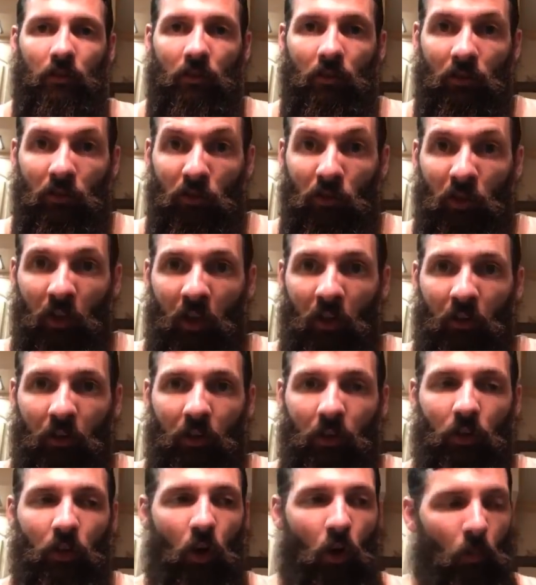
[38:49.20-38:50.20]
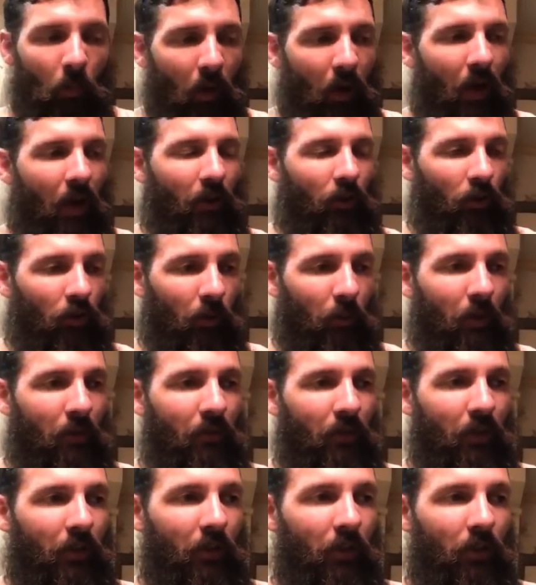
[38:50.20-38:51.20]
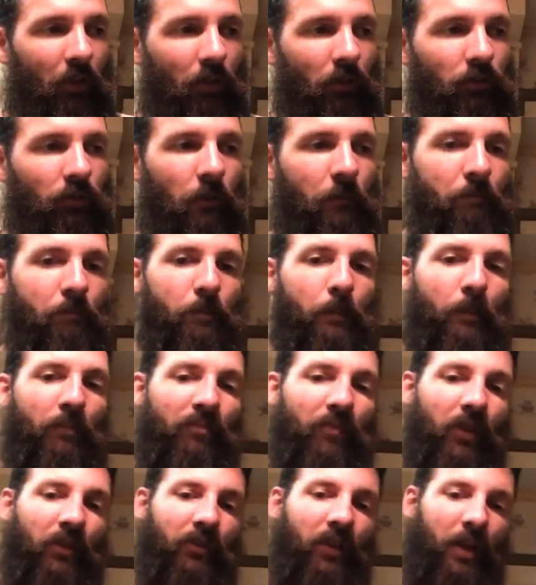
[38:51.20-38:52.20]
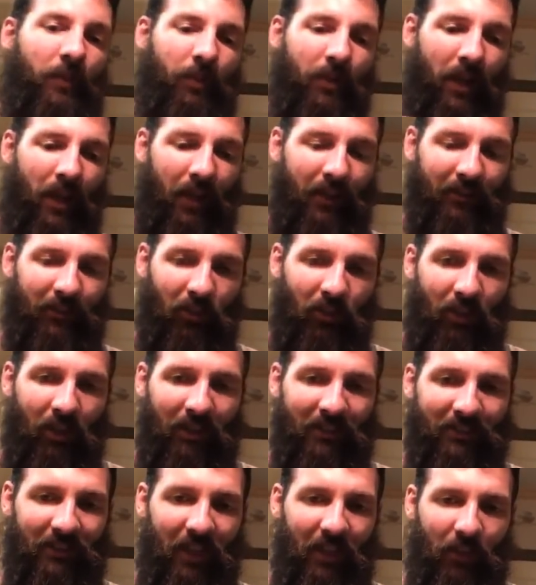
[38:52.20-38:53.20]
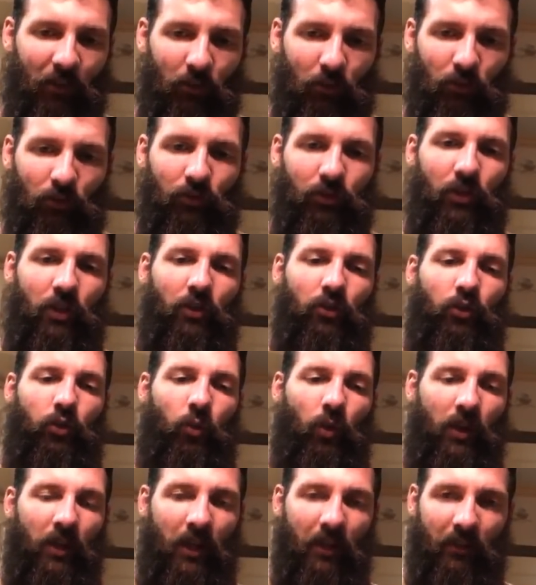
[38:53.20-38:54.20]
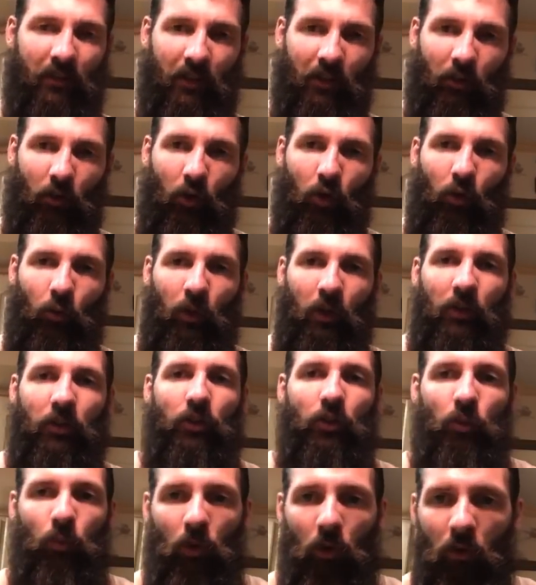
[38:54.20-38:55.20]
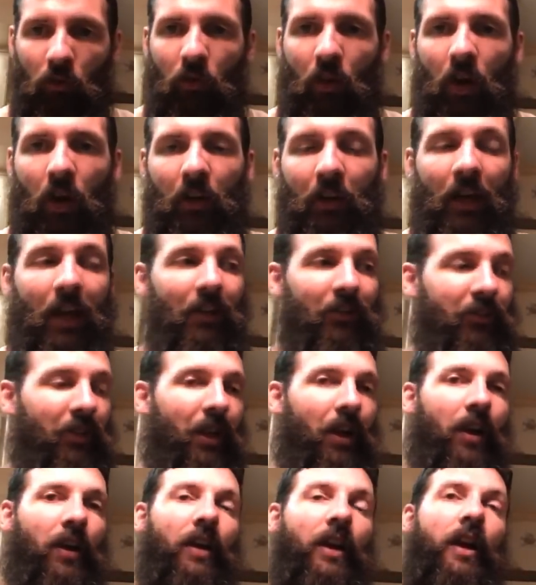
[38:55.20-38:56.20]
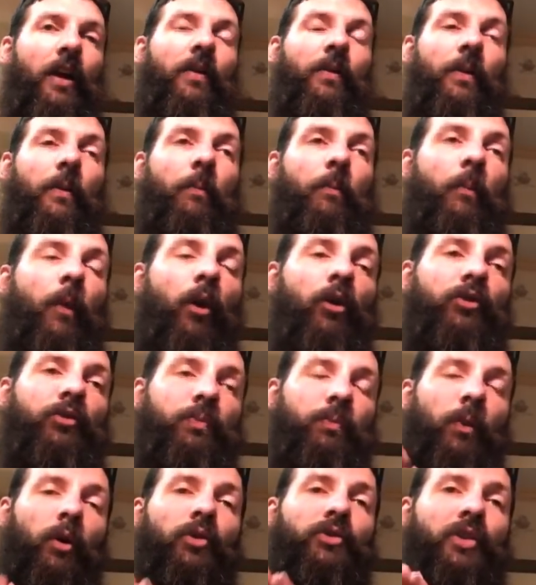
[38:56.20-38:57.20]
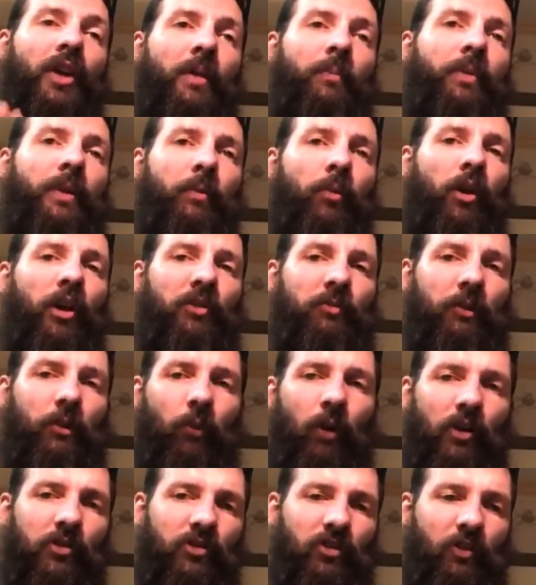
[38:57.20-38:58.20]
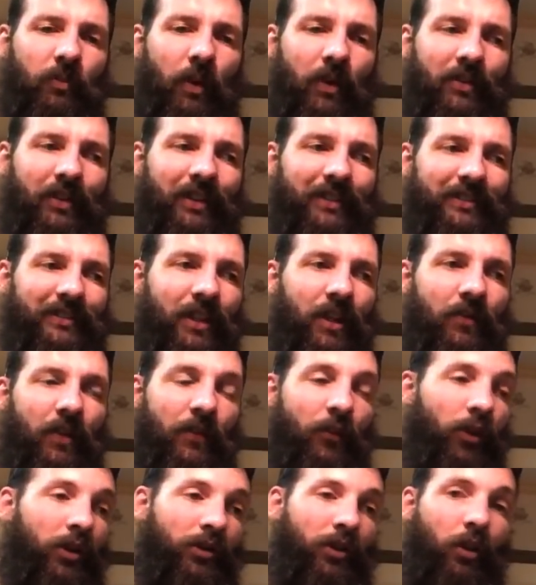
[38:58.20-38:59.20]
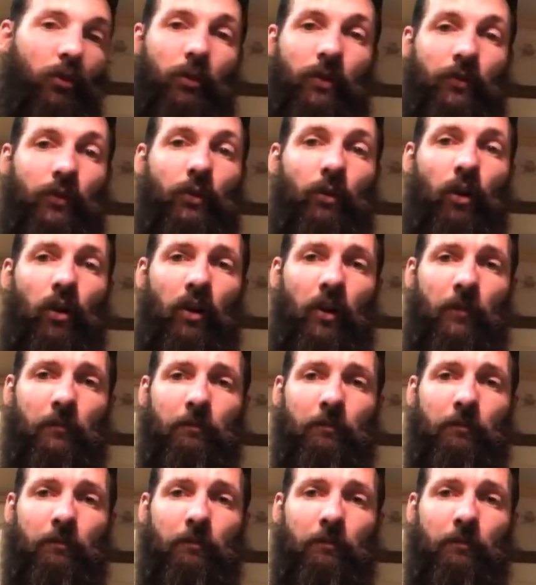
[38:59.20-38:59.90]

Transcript: Larry, go back, look at my videos, type in Srkcycles 2018 Goldwing. You will find, actually, the most time people ask me questions about that stuff, I've already done a review on it.